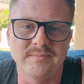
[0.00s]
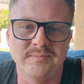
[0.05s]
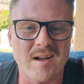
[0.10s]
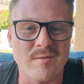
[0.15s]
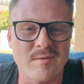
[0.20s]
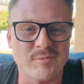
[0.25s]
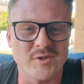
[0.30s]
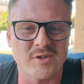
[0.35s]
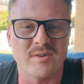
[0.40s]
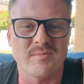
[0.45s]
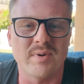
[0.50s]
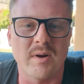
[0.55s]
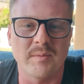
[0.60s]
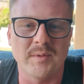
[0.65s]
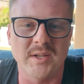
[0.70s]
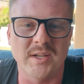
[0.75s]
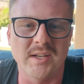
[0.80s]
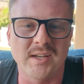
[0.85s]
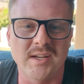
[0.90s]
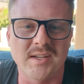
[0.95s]
I'm sure I'm
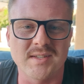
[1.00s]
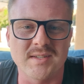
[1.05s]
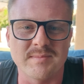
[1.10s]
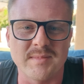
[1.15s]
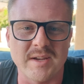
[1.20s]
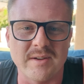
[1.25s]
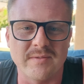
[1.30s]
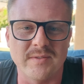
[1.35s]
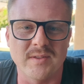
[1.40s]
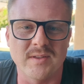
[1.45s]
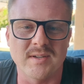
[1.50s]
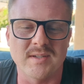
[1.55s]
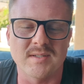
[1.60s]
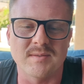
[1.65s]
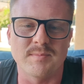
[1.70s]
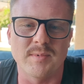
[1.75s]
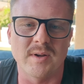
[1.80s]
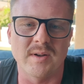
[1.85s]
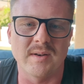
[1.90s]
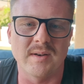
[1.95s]
probably going to get some heat for this,
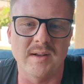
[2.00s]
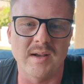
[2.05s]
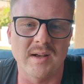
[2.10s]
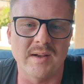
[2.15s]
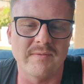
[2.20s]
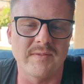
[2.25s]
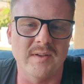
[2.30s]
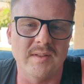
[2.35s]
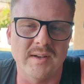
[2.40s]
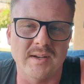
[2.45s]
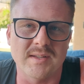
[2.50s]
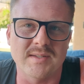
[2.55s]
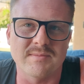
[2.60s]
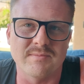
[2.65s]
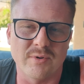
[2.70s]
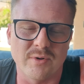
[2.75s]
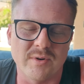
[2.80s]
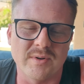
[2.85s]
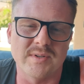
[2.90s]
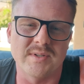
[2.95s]
but I feel like it's
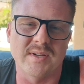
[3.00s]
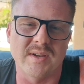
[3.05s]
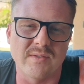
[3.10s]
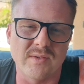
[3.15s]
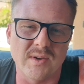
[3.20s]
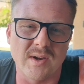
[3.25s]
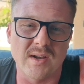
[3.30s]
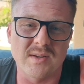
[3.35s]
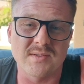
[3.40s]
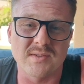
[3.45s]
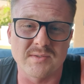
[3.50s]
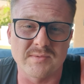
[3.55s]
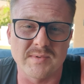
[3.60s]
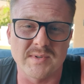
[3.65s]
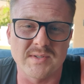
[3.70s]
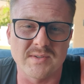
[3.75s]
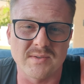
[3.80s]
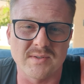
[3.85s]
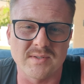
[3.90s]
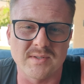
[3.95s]
important to give you guys those
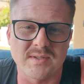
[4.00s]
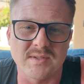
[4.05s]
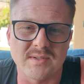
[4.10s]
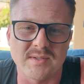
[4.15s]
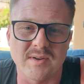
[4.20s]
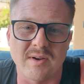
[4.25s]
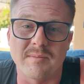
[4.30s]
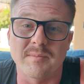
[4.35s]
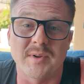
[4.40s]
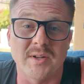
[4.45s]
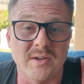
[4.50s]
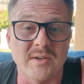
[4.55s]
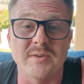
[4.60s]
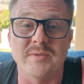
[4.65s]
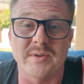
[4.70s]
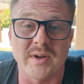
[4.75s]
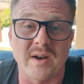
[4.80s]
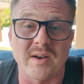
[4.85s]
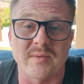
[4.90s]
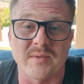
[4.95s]
resources, so I'm going to do
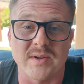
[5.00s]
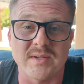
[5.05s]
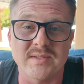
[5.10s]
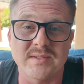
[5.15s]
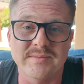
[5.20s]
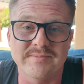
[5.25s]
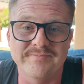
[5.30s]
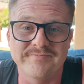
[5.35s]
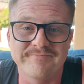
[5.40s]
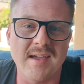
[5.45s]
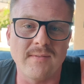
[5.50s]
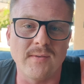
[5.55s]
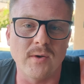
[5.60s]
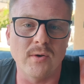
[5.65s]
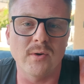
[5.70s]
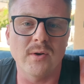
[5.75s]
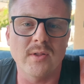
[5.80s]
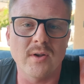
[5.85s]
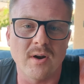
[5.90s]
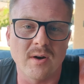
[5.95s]
it anyways. If you
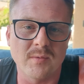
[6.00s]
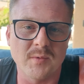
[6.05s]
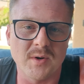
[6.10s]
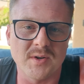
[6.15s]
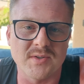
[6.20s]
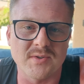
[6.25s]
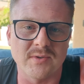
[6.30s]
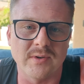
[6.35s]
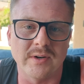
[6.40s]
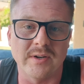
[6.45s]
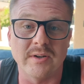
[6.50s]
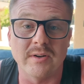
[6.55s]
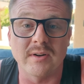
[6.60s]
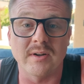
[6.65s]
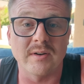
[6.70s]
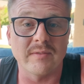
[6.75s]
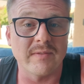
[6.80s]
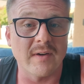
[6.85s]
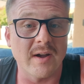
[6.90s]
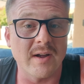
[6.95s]
go to the hardware store, you're
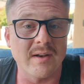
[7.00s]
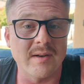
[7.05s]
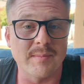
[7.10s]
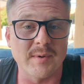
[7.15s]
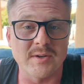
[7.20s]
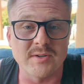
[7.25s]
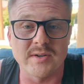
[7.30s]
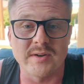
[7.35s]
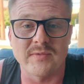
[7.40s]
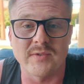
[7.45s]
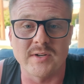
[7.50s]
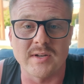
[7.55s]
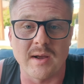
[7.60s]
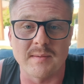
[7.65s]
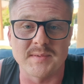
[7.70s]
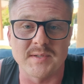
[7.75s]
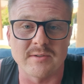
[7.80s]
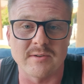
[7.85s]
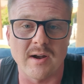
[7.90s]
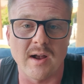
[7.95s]
going to find a bunch of different
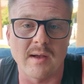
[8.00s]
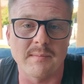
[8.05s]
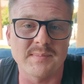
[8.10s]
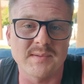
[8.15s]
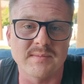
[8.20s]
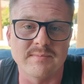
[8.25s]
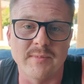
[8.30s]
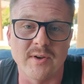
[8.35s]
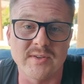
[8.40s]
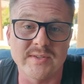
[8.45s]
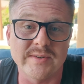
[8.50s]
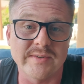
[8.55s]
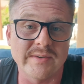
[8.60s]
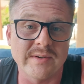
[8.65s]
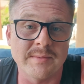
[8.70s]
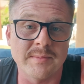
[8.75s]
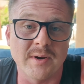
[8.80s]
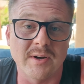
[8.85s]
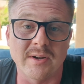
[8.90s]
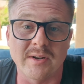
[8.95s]
types of traps. Most of
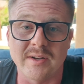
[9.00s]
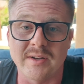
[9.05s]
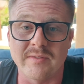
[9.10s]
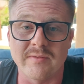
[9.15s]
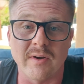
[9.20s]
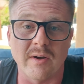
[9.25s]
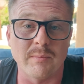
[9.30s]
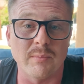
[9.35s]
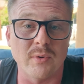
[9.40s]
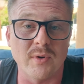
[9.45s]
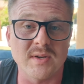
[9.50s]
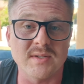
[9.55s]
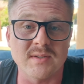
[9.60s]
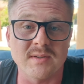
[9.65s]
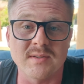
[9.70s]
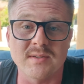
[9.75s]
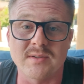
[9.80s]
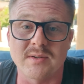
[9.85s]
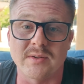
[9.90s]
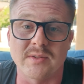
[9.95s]
them are going to involve
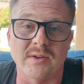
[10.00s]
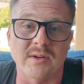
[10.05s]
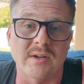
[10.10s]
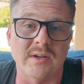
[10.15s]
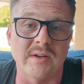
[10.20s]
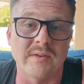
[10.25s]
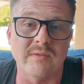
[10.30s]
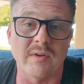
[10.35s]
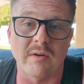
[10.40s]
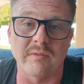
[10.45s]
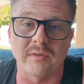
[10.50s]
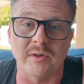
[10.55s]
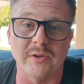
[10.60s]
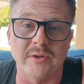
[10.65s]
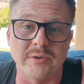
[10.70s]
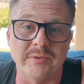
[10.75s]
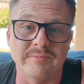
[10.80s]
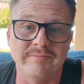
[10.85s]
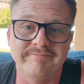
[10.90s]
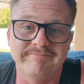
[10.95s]
poisons or they're going to involve
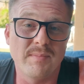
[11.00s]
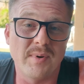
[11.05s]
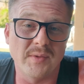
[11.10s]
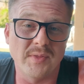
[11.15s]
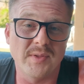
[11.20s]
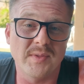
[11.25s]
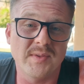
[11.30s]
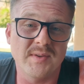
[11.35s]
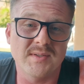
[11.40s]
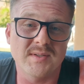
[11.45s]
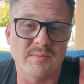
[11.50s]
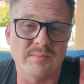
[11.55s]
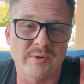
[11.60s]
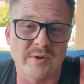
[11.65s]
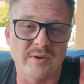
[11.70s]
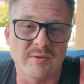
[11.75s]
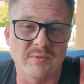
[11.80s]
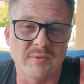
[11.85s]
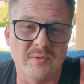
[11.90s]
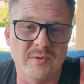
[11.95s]
glue. Both of these are
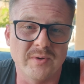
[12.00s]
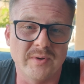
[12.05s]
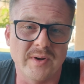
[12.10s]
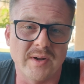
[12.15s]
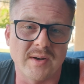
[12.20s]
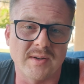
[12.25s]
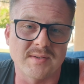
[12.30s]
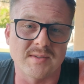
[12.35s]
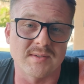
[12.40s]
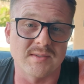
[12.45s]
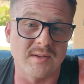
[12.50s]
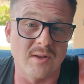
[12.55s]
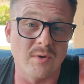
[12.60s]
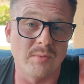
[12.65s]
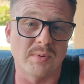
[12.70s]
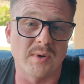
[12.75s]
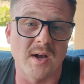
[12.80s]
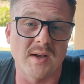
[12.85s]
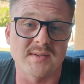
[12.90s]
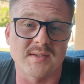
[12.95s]
pretty cruel and it's a slow
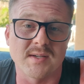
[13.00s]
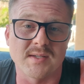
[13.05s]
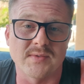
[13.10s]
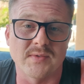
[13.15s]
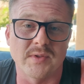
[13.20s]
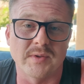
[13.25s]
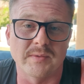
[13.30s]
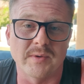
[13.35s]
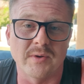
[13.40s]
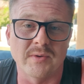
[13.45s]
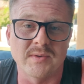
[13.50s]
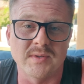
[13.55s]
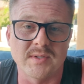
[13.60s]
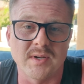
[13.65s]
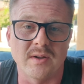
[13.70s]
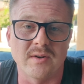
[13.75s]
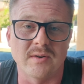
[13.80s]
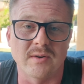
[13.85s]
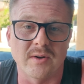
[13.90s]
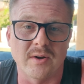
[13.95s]
process for the rodent to
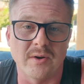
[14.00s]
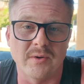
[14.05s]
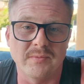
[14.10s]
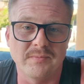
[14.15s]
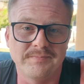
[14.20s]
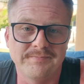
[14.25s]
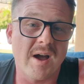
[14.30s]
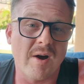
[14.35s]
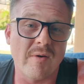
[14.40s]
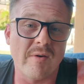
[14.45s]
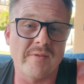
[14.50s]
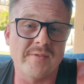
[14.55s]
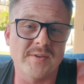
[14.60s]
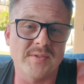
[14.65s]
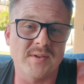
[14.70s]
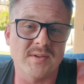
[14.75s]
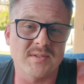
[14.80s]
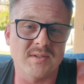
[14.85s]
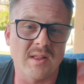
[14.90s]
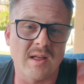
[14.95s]
undergo. However,
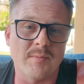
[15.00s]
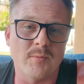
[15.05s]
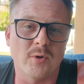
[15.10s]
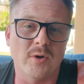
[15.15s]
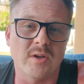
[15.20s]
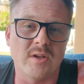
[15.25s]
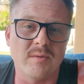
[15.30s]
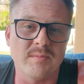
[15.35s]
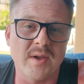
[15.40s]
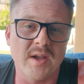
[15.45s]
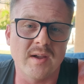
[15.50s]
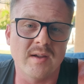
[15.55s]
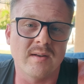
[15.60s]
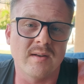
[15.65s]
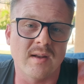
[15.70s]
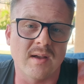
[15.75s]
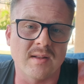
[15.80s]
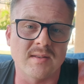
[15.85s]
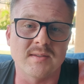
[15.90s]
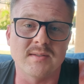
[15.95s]
there's a lot more
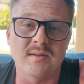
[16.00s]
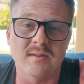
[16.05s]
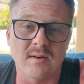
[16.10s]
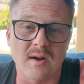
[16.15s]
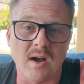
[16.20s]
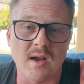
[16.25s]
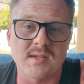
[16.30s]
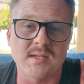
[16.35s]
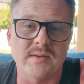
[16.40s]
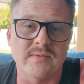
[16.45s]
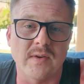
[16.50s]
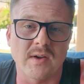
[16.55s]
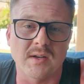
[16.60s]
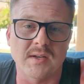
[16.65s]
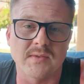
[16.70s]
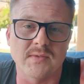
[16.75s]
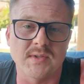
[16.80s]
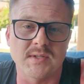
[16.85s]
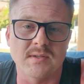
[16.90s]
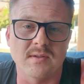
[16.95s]
humane and still
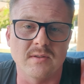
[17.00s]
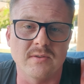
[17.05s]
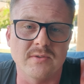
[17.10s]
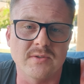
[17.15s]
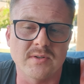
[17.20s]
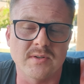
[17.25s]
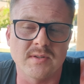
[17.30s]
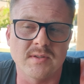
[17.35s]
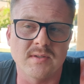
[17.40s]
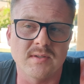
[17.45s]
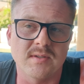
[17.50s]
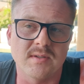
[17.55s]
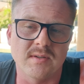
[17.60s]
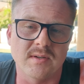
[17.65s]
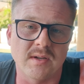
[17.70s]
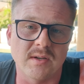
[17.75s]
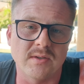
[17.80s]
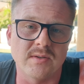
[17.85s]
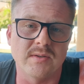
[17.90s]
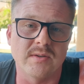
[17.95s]
cost-effective solutions to
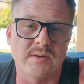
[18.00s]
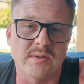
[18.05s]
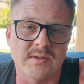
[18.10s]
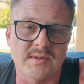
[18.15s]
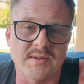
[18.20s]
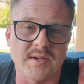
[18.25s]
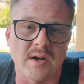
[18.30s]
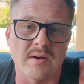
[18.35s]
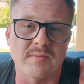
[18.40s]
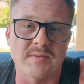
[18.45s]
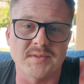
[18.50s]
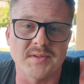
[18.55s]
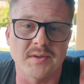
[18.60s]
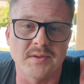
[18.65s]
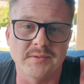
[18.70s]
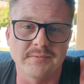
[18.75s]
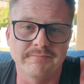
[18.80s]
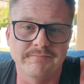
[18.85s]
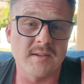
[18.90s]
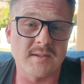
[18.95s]
get to your desired
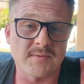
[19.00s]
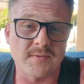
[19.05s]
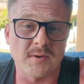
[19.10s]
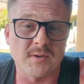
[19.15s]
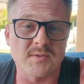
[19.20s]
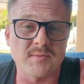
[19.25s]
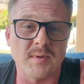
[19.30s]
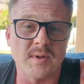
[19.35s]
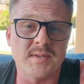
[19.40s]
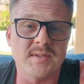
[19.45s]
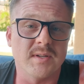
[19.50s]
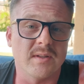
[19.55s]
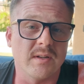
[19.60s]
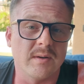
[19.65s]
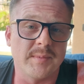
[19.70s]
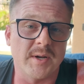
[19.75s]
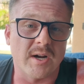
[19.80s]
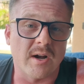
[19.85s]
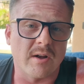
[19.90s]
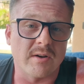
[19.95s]
result. This first one's a little
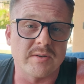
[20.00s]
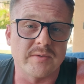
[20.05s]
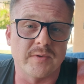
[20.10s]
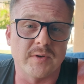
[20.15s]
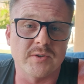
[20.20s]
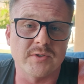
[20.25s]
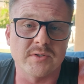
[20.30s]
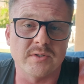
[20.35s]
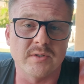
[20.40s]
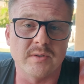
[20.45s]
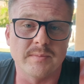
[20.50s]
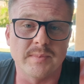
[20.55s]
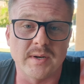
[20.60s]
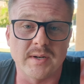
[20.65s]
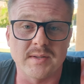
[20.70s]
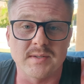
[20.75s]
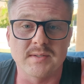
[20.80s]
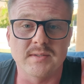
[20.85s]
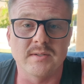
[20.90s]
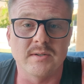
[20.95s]
bit controversial, but
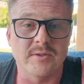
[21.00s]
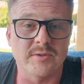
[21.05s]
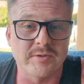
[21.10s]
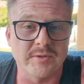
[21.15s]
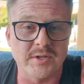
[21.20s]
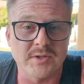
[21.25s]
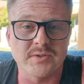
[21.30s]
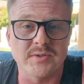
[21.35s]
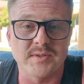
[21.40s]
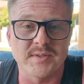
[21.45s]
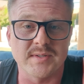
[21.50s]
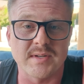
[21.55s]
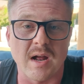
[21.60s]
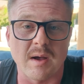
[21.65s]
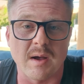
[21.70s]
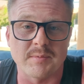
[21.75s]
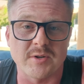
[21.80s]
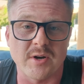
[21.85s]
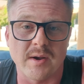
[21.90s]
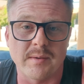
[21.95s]
it's your traditional
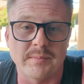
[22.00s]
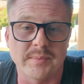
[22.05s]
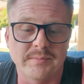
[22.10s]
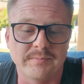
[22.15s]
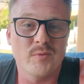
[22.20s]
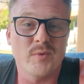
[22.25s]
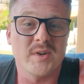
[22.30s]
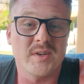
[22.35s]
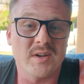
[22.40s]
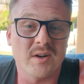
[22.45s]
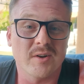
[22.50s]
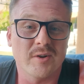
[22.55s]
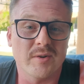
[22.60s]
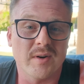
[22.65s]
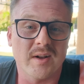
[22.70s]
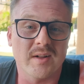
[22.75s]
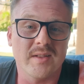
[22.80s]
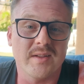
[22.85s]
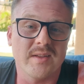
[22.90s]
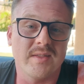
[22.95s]
snap trap. When done
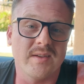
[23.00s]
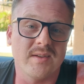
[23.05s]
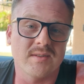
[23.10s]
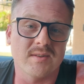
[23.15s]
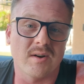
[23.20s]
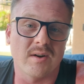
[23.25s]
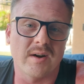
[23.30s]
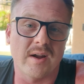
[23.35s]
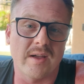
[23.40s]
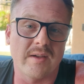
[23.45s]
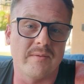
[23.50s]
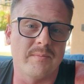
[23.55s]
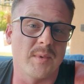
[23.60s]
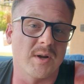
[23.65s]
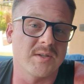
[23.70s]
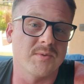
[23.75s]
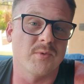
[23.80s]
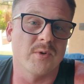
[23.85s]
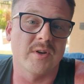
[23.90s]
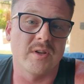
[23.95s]
correctly, these are a
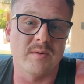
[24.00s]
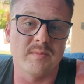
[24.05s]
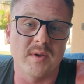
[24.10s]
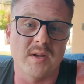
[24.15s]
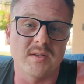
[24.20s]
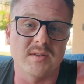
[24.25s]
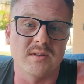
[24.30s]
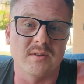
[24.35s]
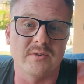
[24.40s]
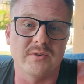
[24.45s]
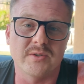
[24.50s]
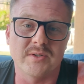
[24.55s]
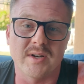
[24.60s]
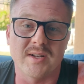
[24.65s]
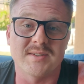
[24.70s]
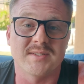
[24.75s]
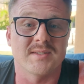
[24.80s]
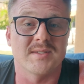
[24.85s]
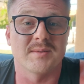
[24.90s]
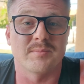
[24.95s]
much more humane solution
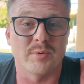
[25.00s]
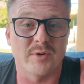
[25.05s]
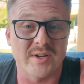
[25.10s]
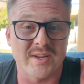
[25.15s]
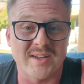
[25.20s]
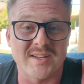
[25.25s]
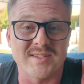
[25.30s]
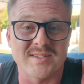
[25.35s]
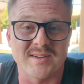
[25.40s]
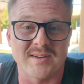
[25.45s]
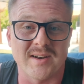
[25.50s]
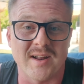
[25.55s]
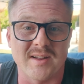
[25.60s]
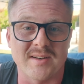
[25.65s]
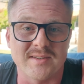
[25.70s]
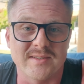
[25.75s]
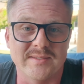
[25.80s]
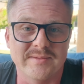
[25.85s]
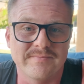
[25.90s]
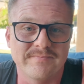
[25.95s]
as it's a pretty instant
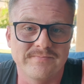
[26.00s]
end.